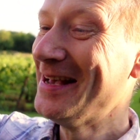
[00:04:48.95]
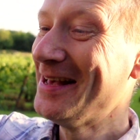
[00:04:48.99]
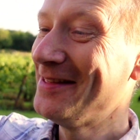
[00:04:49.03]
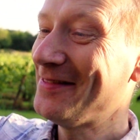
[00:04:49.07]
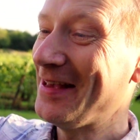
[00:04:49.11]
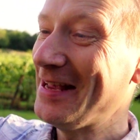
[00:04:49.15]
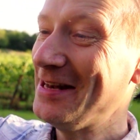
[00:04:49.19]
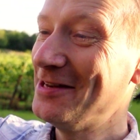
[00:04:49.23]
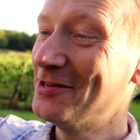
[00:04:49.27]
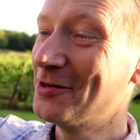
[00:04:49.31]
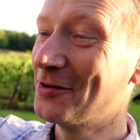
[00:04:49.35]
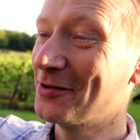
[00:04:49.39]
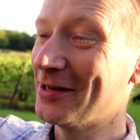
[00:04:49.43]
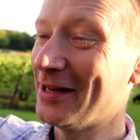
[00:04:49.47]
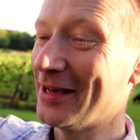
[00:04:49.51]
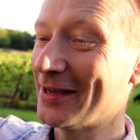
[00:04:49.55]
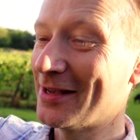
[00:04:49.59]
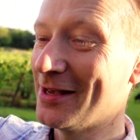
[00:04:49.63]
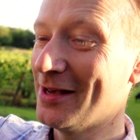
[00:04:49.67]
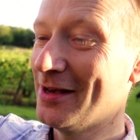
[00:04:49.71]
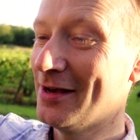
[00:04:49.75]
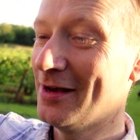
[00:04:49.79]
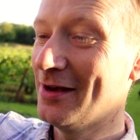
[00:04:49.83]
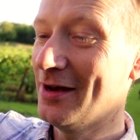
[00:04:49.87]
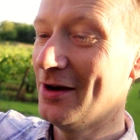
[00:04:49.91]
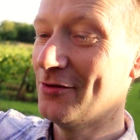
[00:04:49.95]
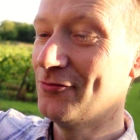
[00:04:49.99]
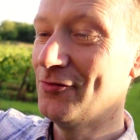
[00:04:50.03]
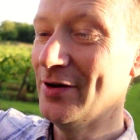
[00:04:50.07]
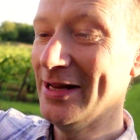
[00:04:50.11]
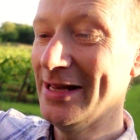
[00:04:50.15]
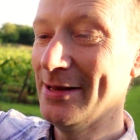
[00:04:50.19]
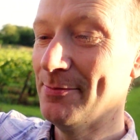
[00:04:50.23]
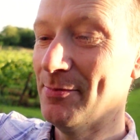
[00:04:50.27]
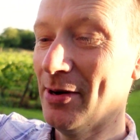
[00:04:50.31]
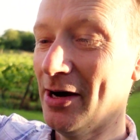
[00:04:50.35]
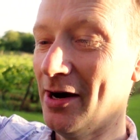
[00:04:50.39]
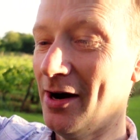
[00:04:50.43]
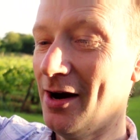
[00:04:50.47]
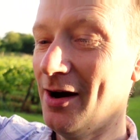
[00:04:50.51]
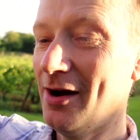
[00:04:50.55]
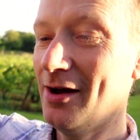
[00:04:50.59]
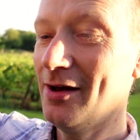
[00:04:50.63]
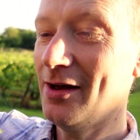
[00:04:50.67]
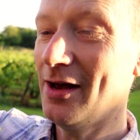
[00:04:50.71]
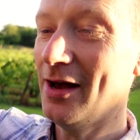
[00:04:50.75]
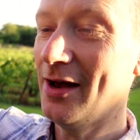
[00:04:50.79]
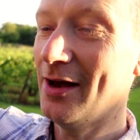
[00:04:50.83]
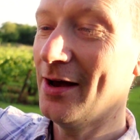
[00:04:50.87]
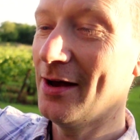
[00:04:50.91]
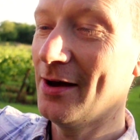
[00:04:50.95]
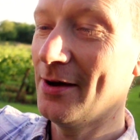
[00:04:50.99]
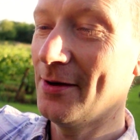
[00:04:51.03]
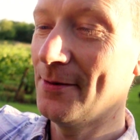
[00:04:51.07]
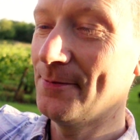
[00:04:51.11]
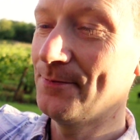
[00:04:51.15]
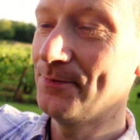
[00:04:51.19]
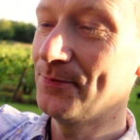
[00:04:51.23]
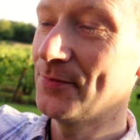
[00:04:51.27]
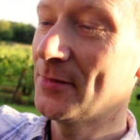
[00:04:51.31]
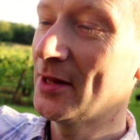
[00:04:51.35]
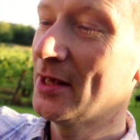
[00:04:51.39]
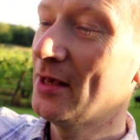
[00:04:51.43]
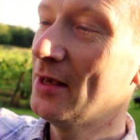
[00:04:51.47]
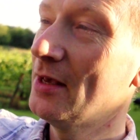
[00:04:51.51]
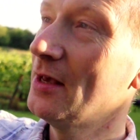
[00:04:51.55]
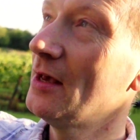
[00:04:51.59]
They look like a rebar.